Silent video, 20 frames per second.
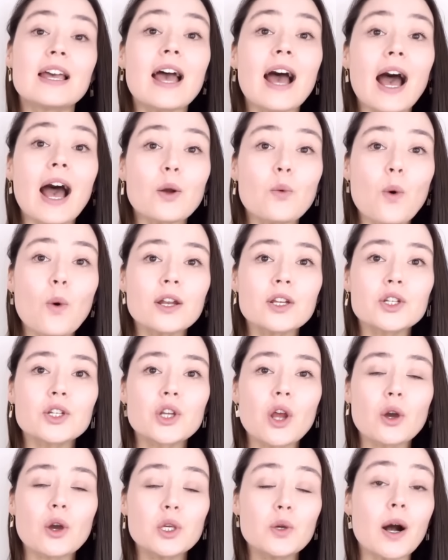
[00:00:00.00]
I want to
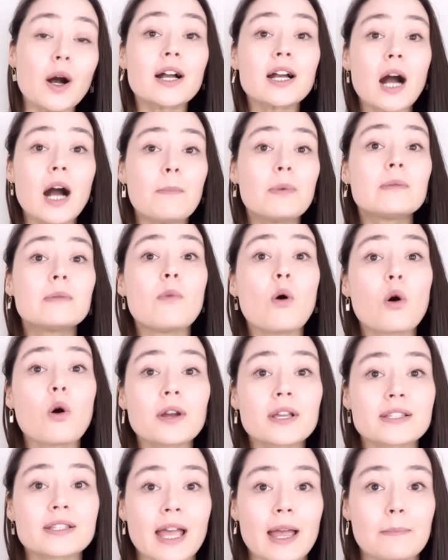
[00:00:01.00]
show you a couple more
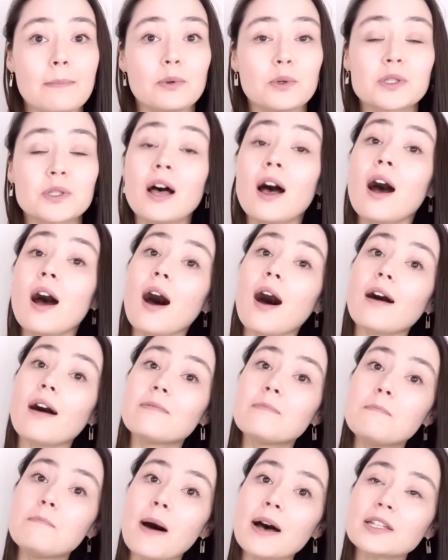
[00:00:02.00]
examples of
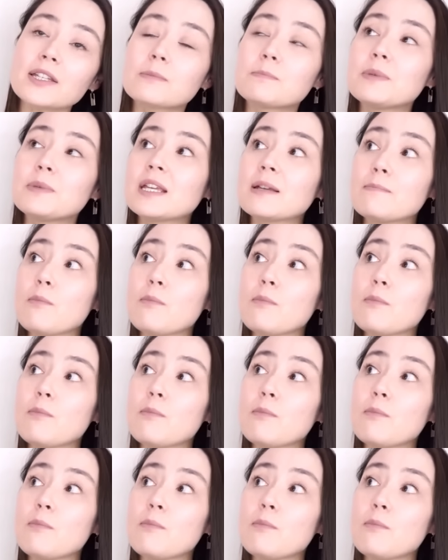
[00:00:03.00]
must being